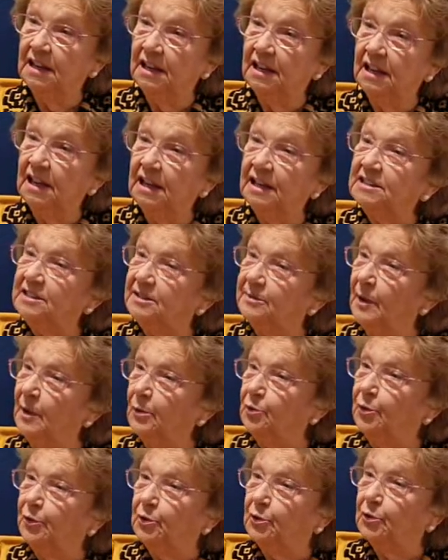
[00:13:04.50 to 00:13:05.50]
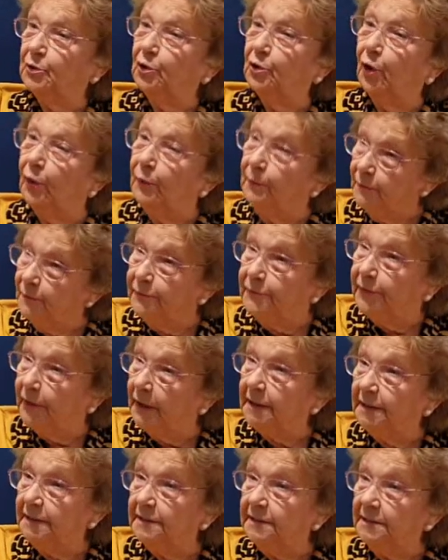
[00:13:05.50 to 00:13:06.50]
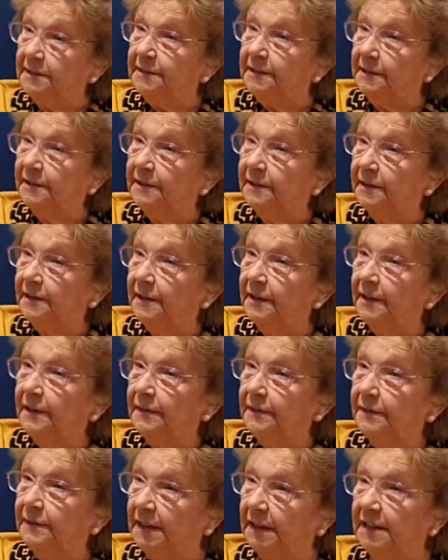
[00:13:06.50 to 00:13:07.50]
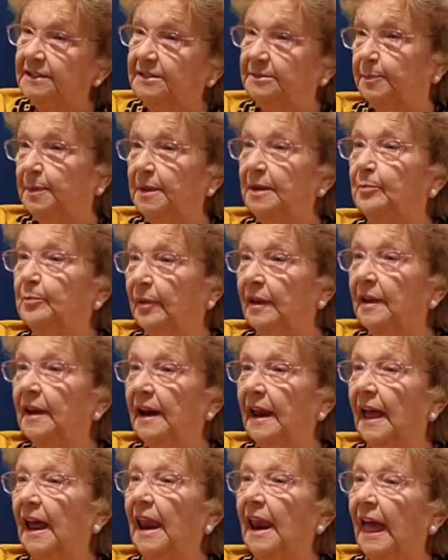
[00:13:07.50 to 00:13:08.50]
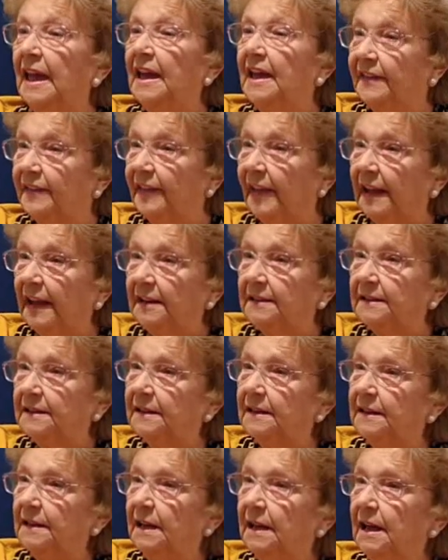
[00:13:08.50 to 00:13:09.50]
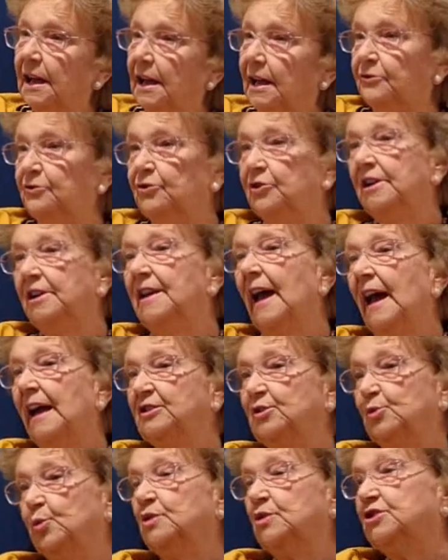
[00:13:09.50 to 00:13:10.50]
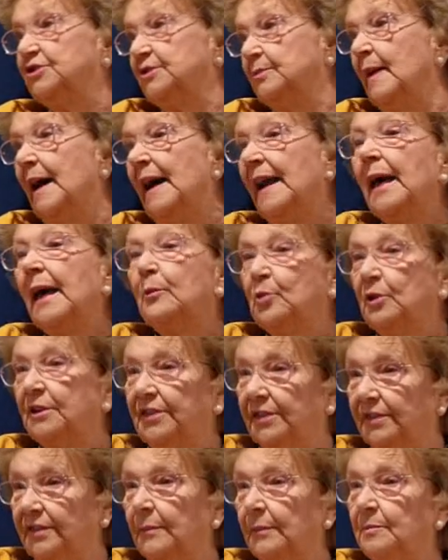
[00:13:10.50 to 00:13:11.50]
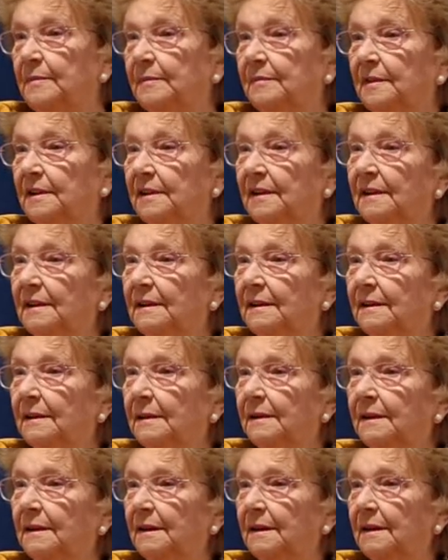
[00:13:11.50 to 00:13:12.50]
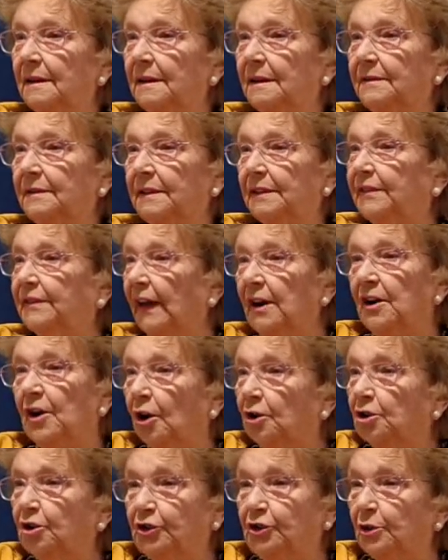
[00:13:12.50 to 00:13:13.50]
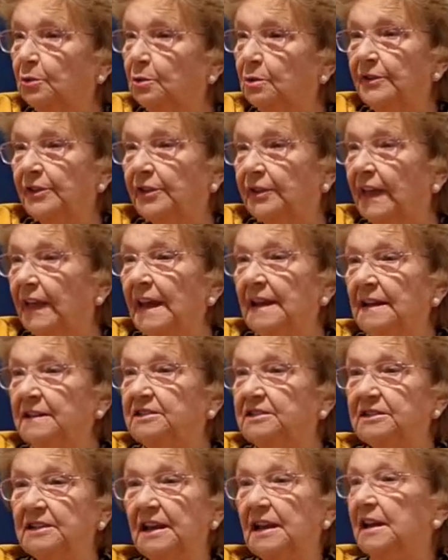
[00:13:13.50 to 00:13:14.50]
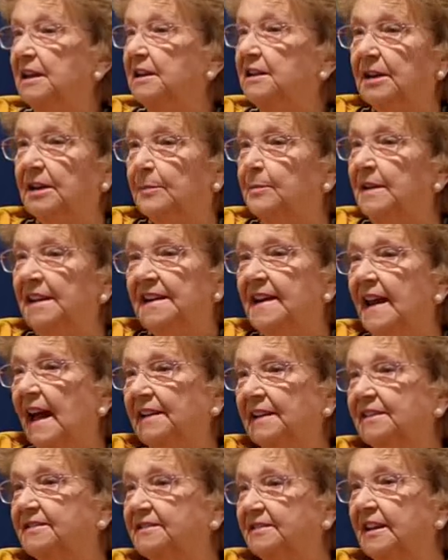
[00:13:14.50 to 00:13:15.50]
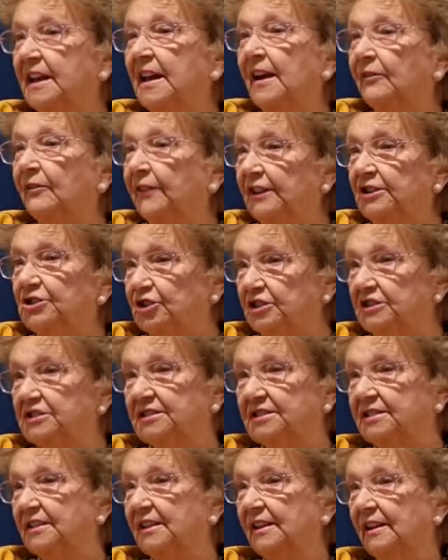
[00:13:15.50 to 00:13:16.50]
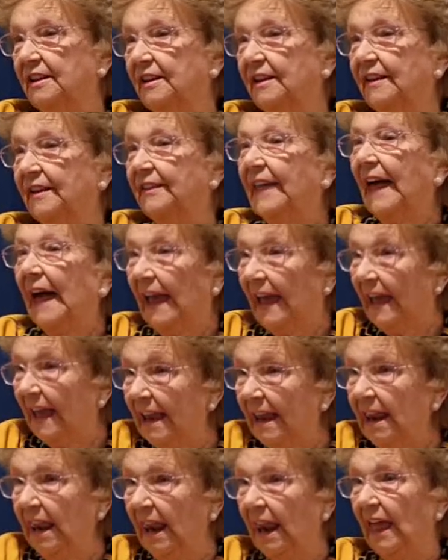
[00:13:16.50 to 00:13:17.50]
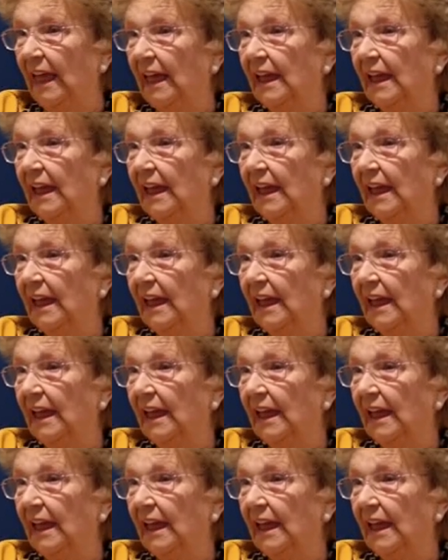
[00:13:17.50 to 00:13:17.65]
is about comfort. These people that are like that and realise what's the matter with them. That they're not doing things to be nasty or vicious. They're ill.